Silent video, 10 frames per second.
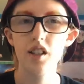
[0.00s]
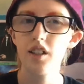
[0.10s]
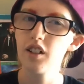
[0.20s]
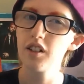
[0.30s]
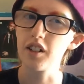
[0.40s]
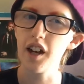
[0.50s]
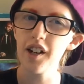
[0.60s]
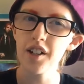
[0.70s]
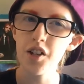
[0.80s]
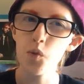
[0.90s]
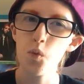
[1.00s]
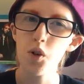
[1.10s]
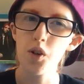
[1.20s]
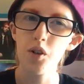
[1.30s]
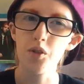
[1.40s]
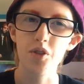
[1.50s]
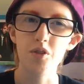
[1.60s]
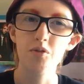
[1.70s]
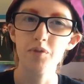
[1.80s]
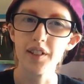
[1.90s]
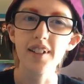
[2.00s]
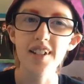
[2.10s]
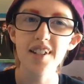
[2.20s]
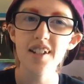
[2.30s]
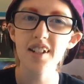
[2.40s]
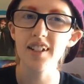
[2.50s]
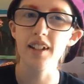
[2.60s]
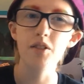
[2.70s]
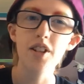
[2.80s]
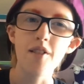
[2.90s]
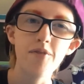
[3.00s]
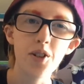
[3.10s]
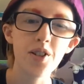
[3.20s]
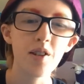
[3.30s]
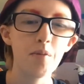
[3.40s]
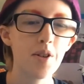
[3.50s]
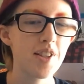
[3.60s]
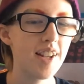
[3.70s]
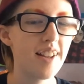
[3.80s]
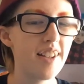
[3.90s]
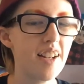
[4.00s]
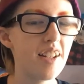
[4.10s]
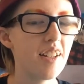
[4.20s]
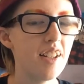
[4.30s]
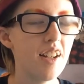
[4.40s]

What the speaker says: The characters were also realistic, and they were diverse in personality.